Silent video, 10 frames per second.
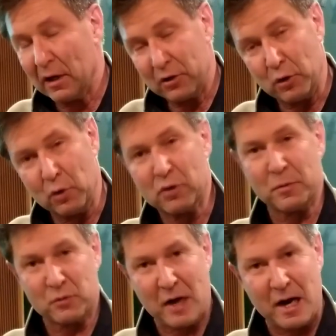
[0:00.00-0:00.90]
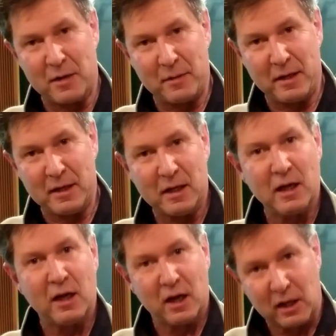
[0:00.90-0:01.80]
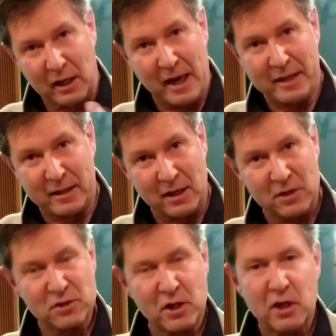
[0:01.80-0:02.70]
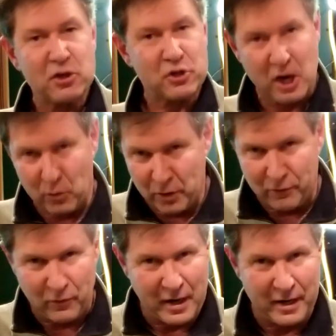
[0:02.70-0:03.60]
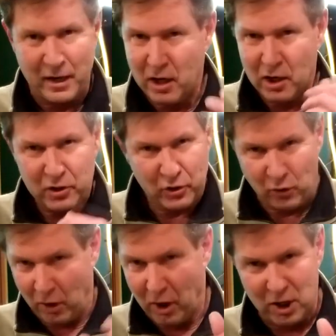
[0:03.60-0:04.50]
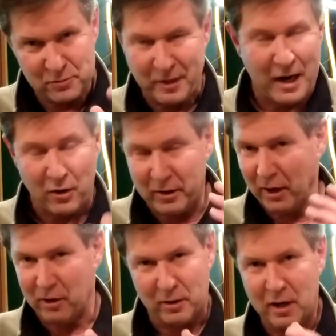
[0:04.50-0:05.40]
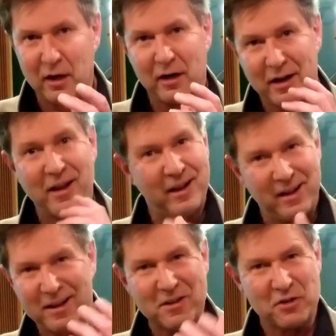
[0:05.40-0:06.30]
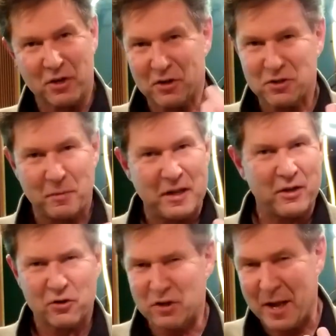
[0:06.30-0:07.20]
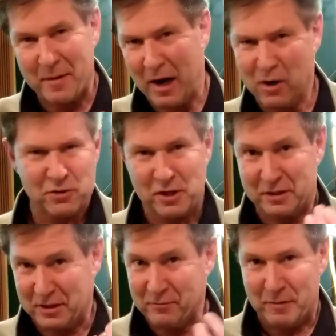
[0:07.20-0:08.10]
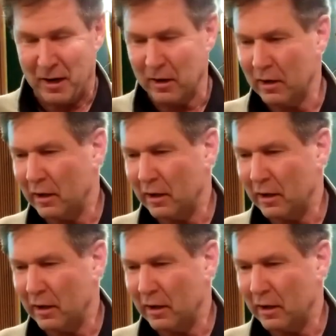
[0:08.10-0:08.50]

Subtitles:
to subscribe to me, like this, share with a friend, your husband, I don't care, share it to somebody in your same house, that's even better.